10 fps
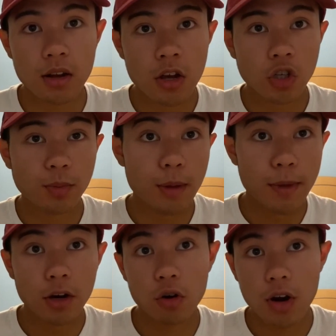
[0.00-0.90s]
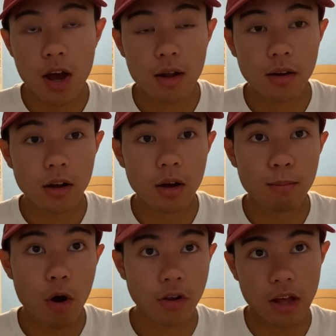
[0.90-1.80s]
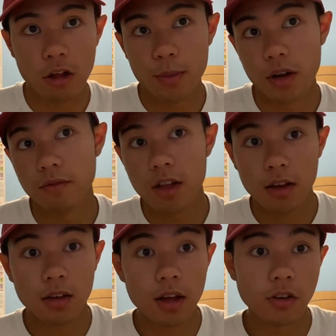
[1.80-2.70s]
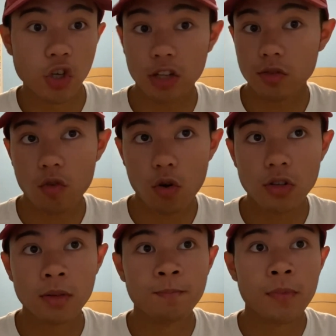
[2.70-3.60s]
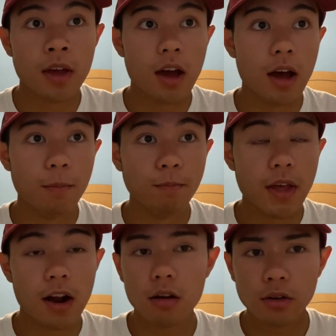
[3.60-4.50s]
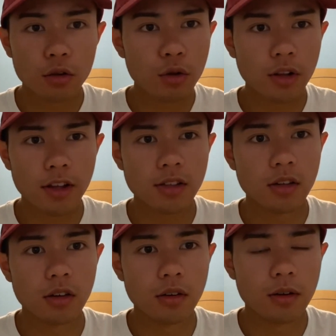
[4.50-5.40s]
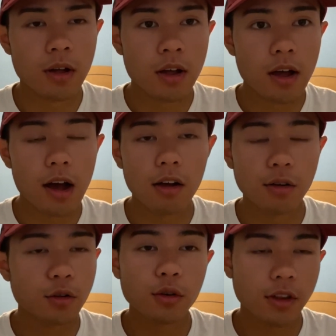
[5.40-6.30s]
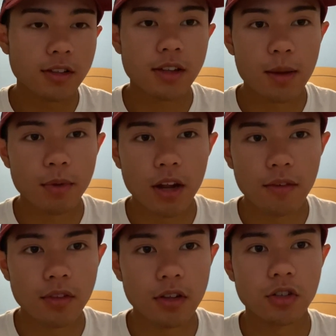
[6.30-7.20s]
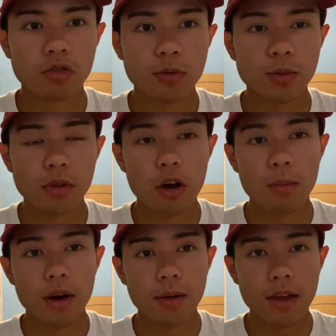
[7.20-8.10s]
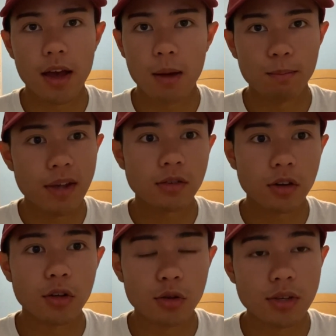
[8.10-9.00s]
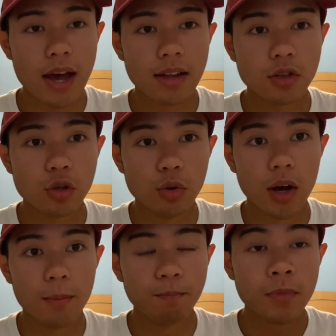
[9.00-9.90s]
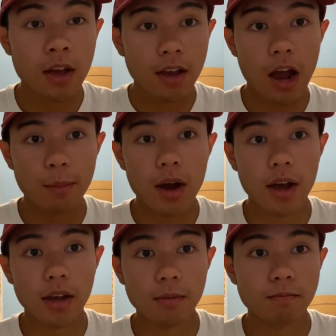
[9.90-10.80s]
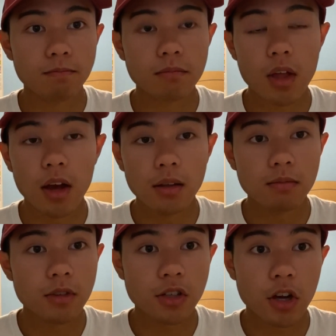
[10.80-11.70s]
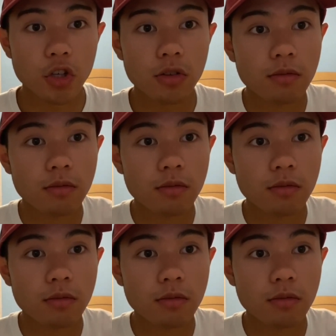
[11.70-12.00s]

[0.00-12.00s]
should be admitted or not, barring the element of luck and chance, of course. And I'll include a link to that PDF in the description below. But yeah, I'm basically going to use that to guide my discussion.